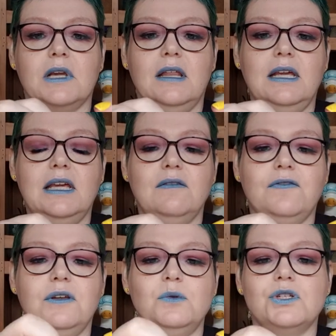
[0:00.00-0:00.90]
I think in
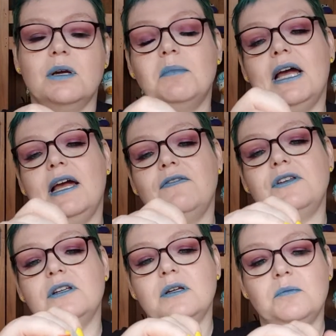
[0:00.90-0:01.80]
future I might have
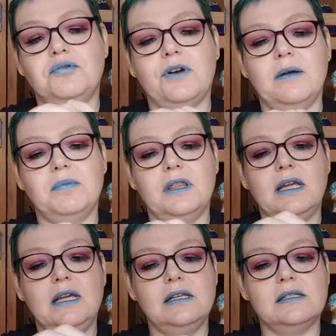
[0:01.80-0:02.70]
to prep
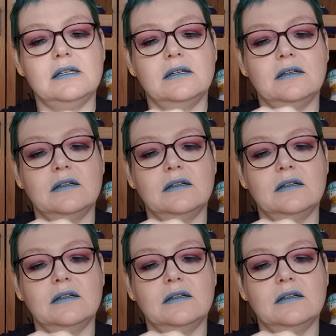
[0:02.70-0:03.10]
these.